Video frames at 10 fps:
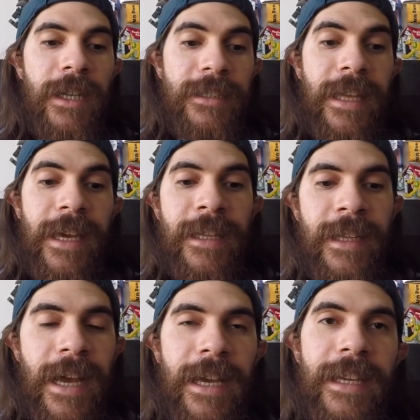Then
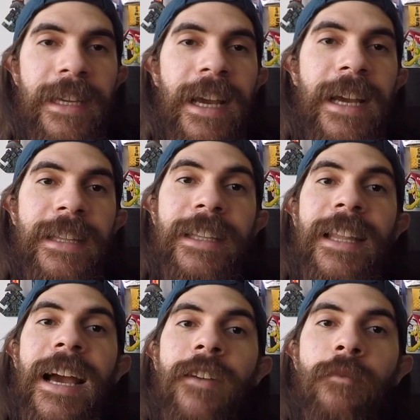I did
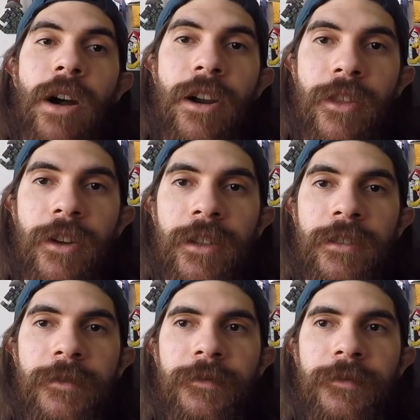the half marathon.